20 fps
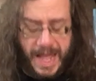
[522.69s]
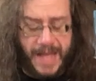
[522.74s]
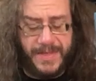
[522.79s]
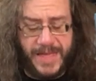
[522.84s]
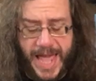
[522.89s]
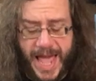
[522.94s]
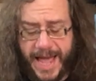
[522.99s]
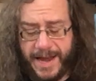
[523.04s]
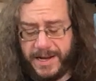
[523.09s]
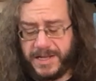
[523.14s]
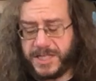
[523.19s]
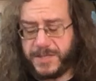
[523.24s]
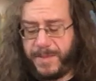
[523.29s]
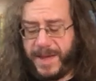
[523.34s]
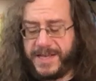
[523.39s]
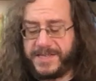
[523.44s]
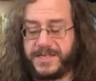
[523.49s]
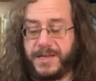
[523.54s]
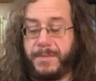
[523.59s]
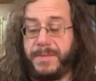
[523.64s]
And the added
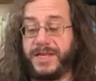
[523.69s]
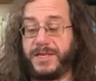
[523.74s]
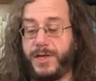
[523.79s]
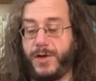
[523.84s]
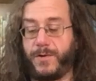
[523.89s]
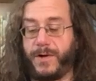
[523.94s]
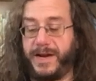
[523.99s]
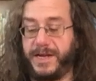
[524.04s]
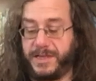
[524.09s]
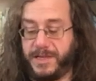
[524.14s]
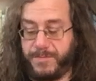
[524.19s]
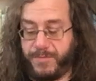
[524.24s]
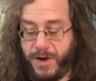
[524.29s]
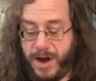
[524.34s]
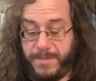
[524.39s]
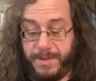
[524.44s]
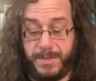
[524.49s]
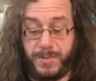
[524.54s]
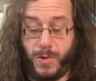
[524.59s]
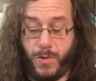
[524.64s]
space ameliorated the
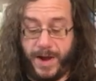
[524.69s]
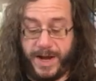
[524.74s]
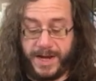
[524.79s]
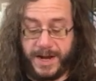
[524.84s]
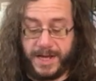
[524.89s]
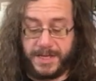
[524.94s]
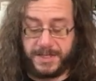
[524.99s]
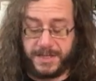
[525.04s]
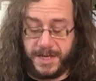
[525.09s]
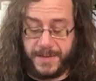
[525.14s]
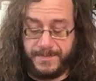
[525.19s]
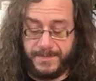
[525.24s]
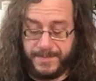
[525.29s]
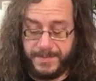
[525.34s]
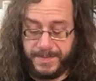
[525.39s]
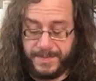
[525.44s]
problem quite nicely.